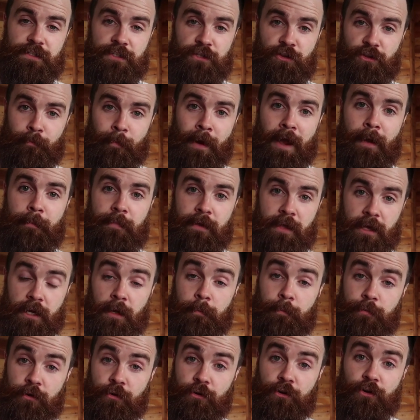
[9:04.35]
So there might be a
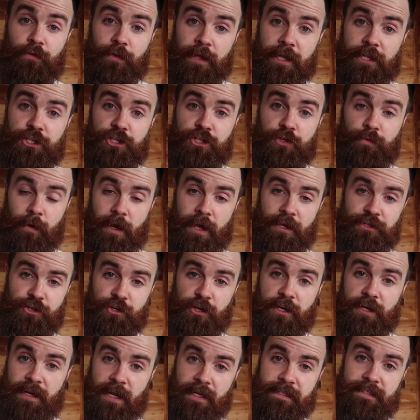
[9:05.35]
computer glitch as
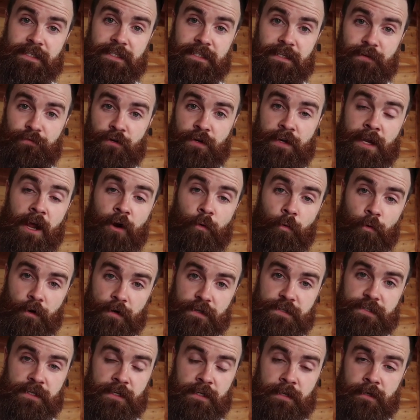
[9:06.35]
you're connecting different
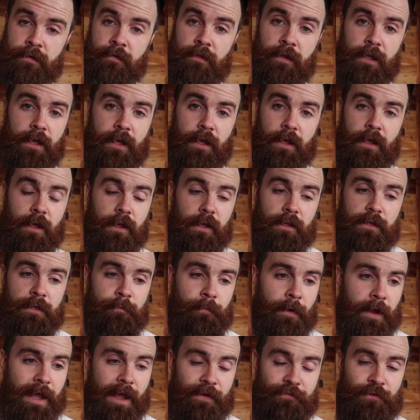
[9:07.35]
networks, and
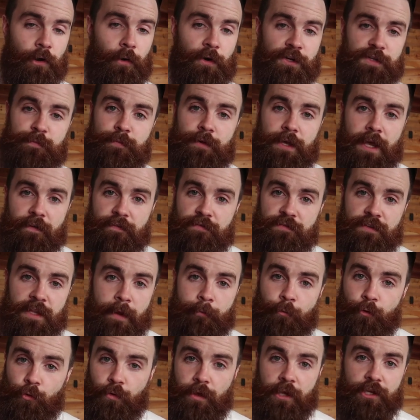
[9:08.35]
you might have an OSPF
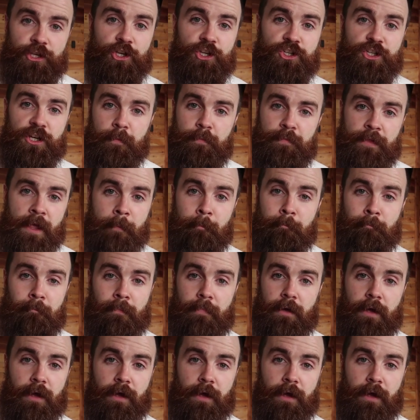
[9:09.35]
neighbor relationship that